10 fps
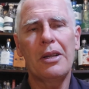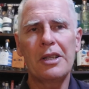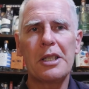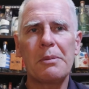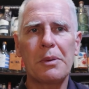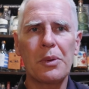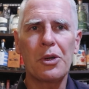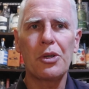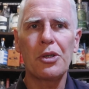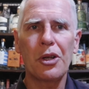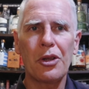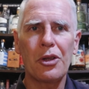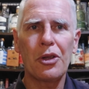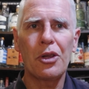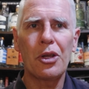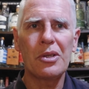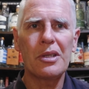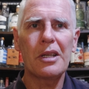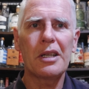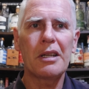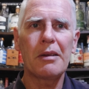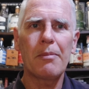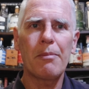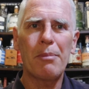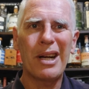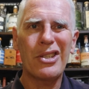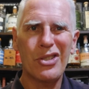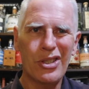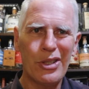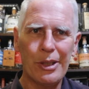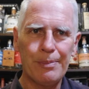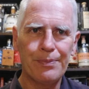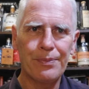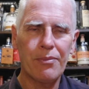This has been recorded on Thursday, March 9.